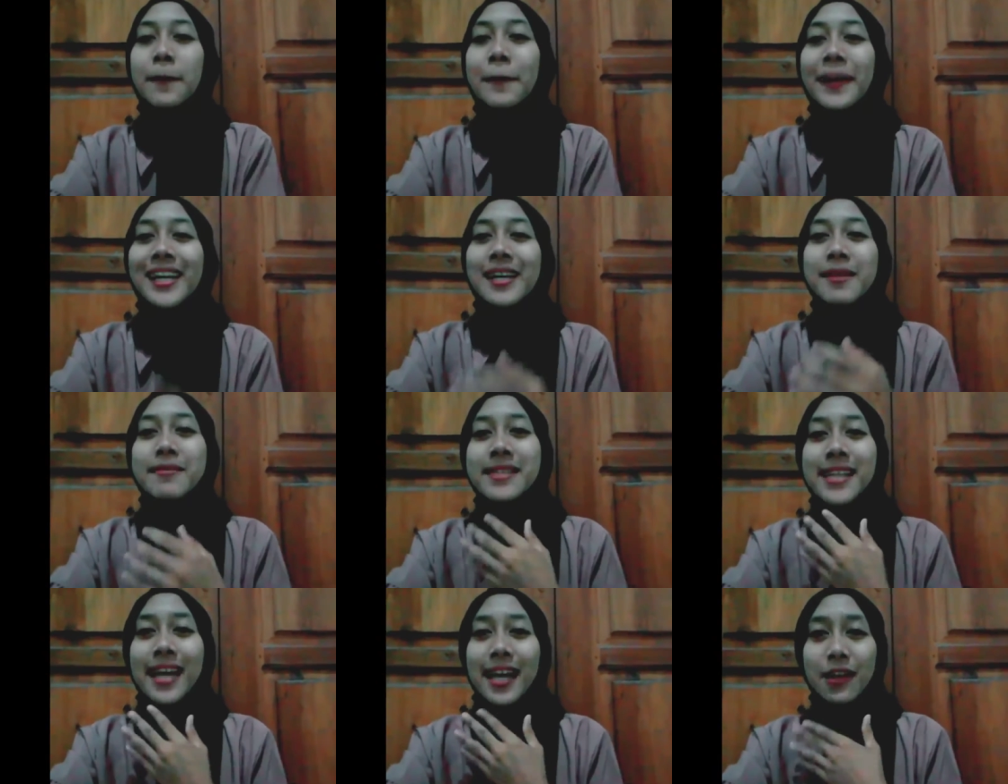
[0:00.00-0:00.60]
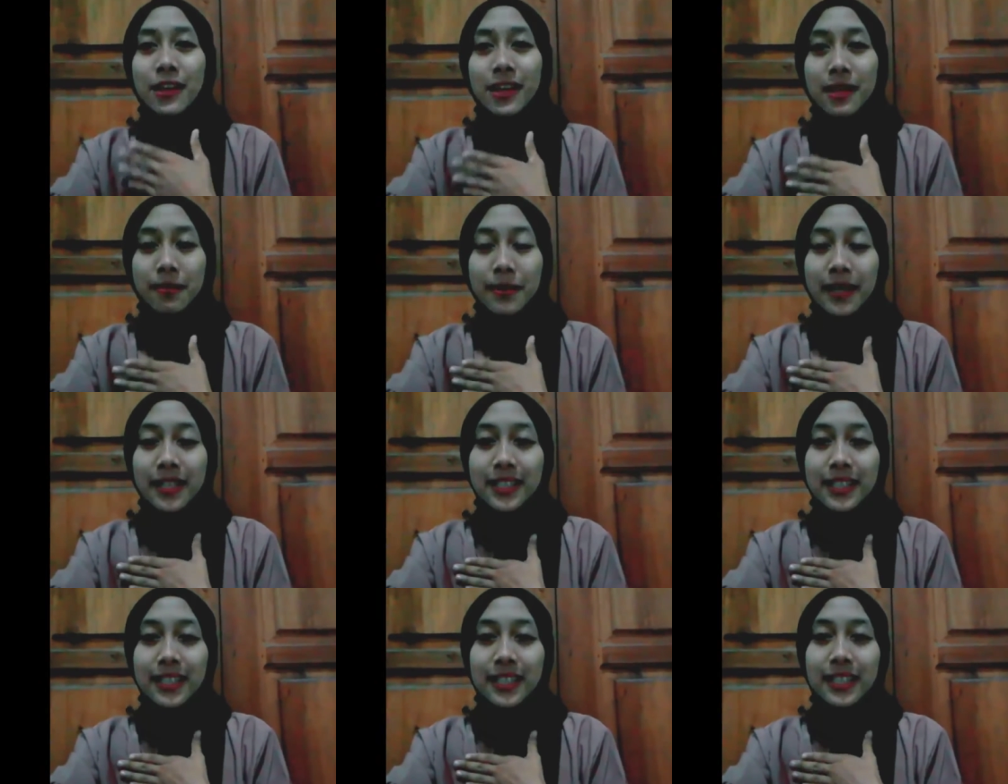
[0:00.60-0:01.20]
My name is Ayati
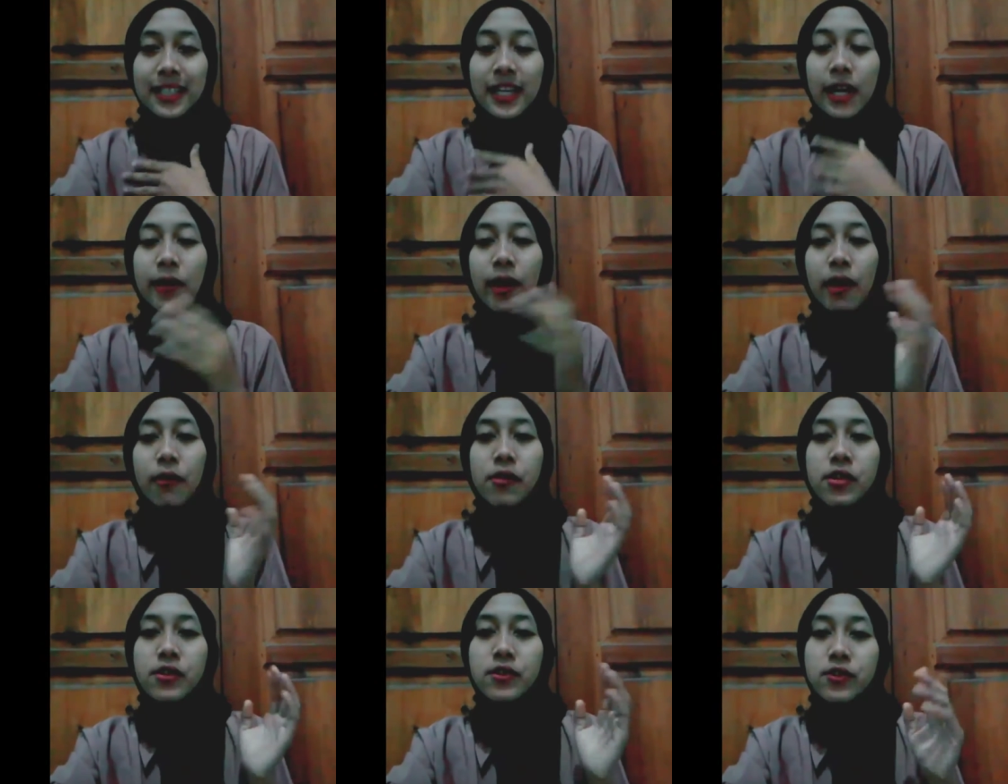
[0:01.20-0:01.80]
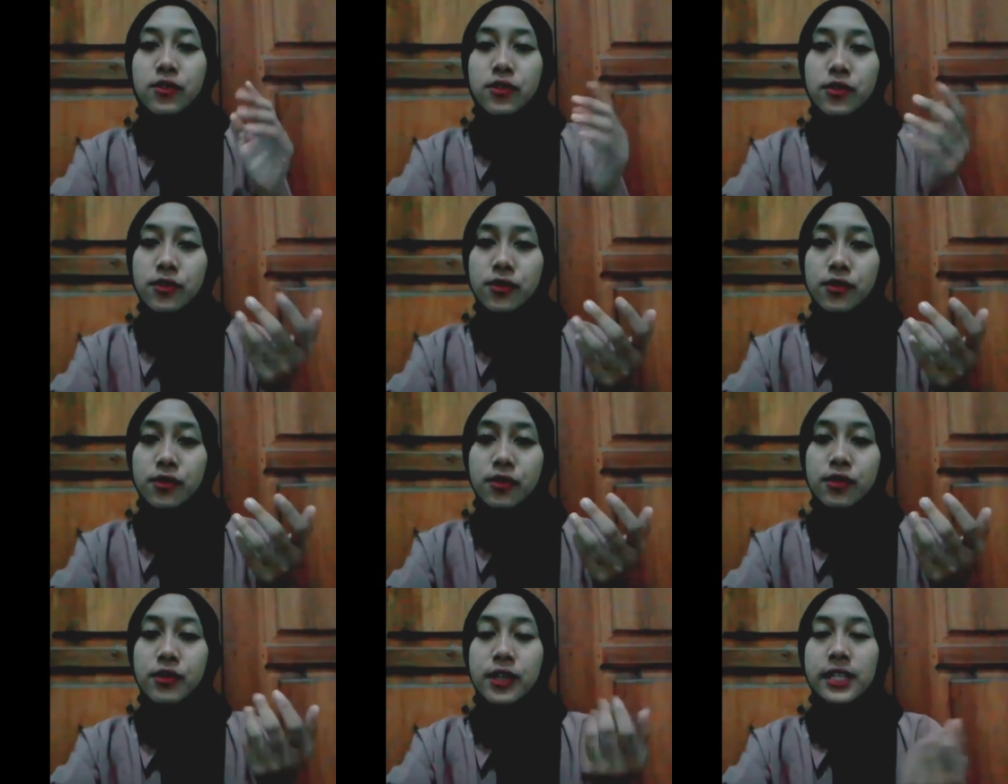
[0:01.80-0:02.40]
Pani. Now I want
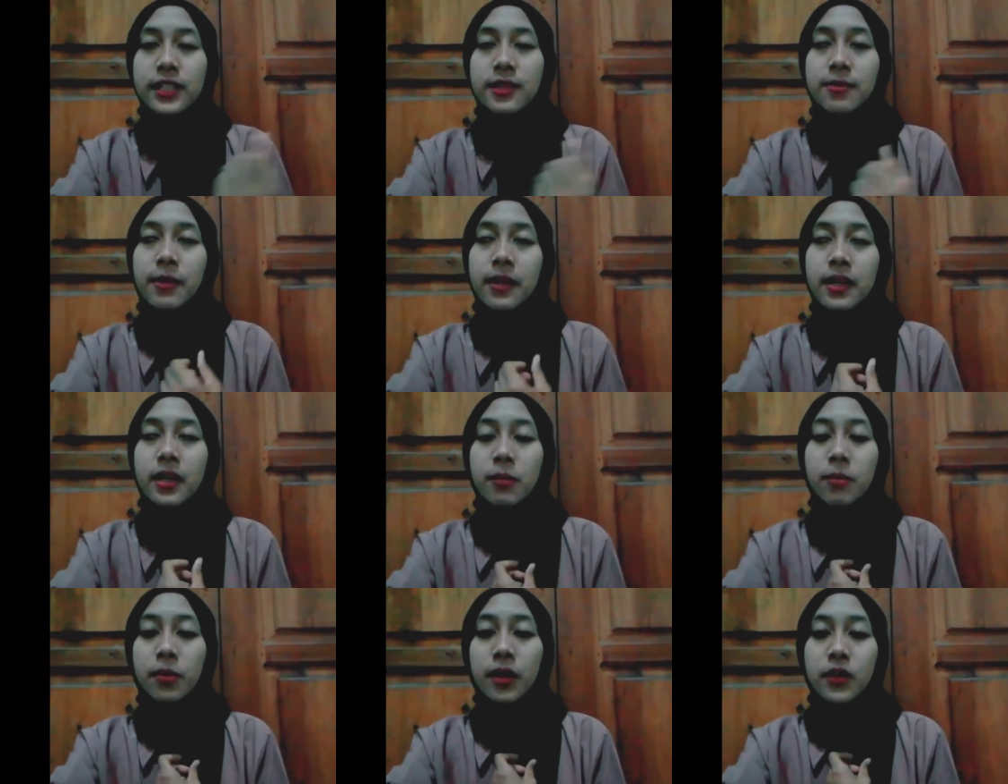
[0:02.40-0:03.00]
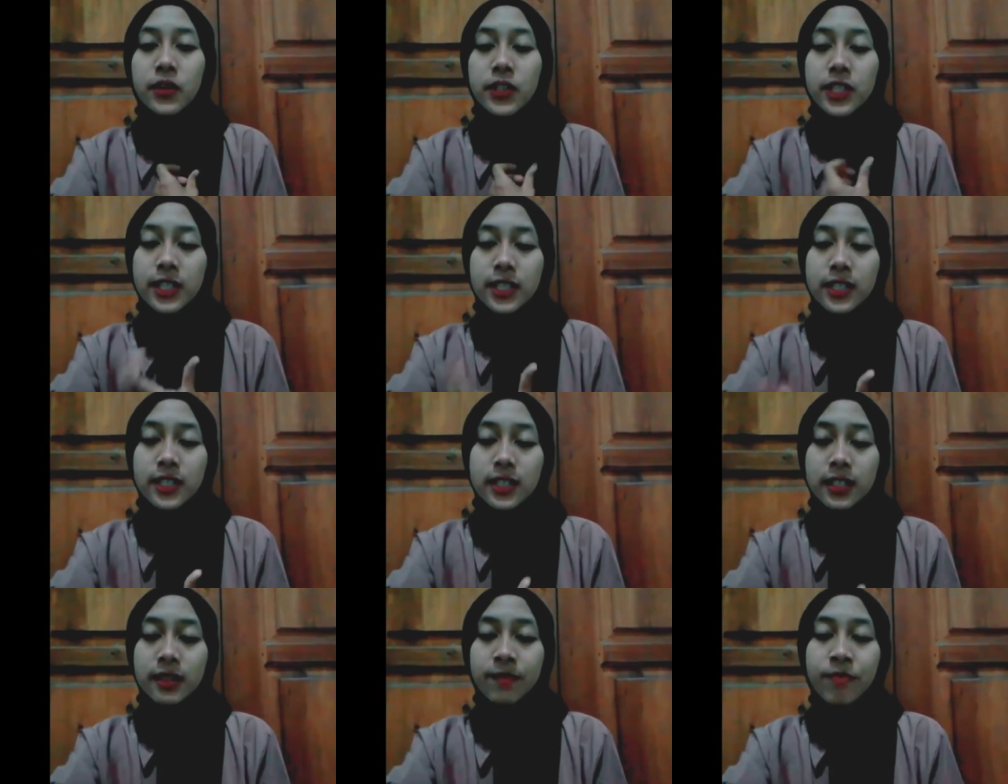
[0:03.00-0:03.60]
to explain about
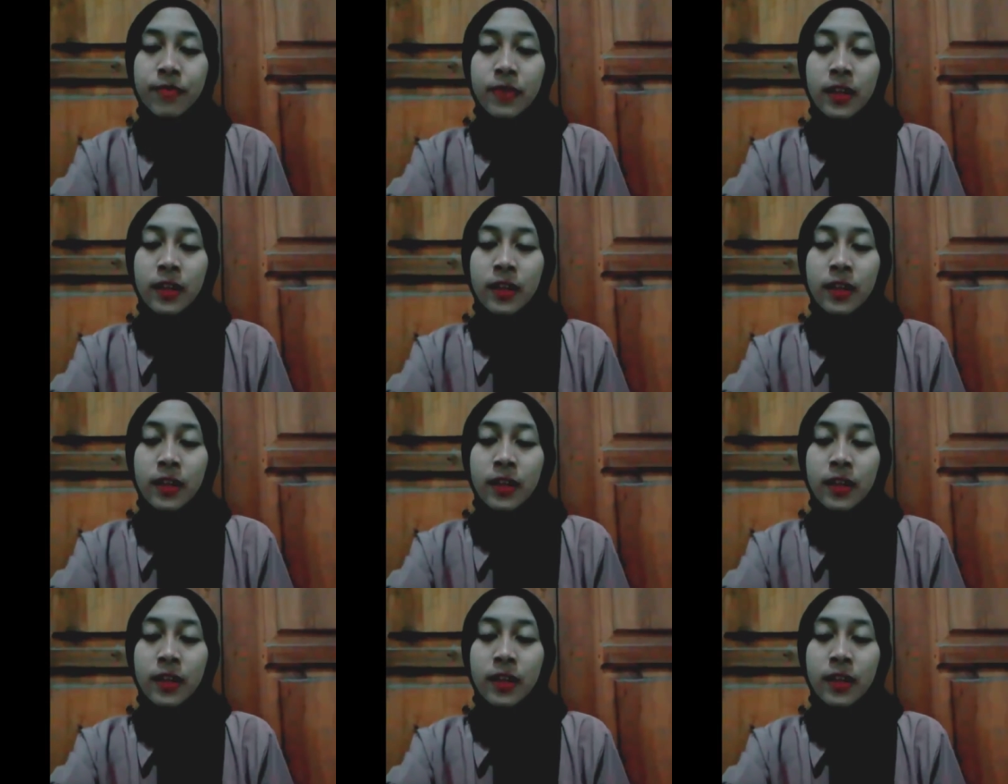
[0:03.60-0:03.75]
the